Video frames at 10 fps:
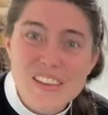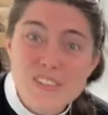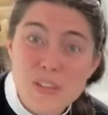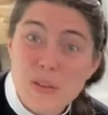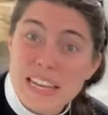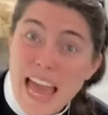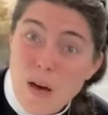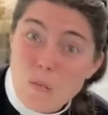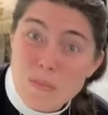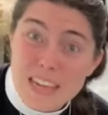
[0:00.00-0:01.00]
So you can
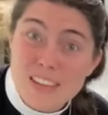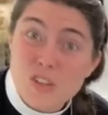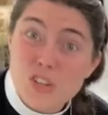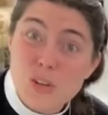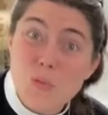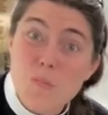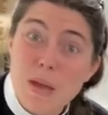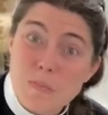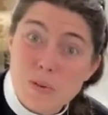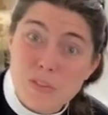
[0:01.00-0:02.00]
help me. You should
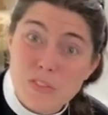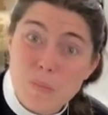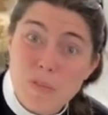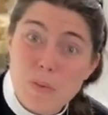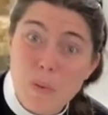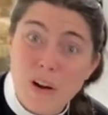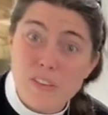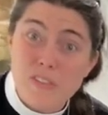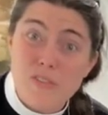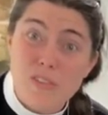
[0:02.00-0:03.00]
remember some of the
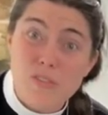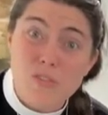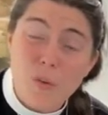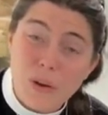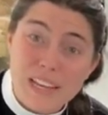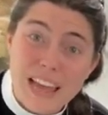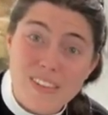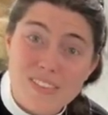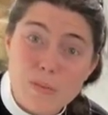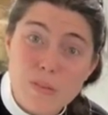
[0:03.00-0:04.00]
parts of this story
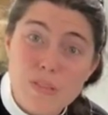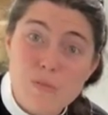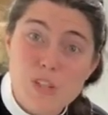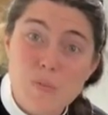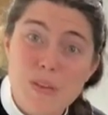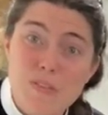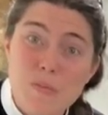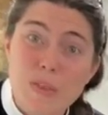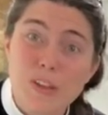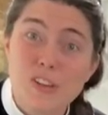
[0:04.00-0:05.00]
now. Some of them should be
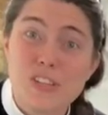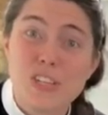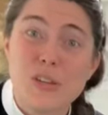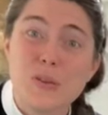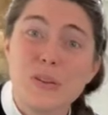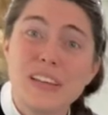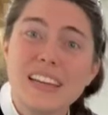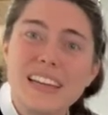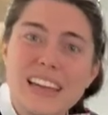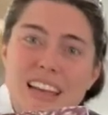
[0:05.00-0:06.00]
familiar to you.
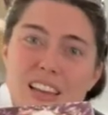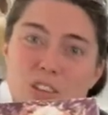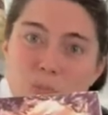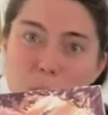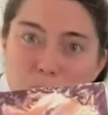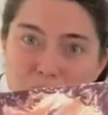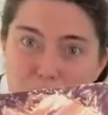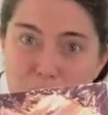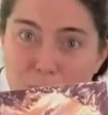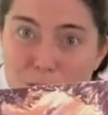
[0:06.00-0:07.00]
Do you remember
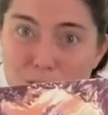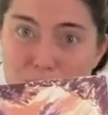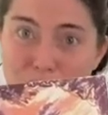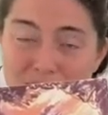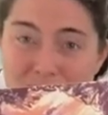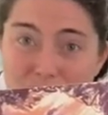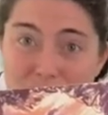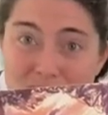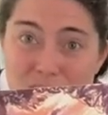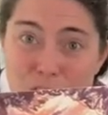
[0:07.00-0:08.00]
this first face of
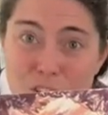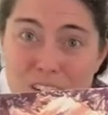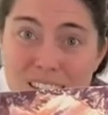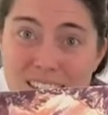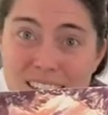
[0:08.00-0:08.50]
Easter?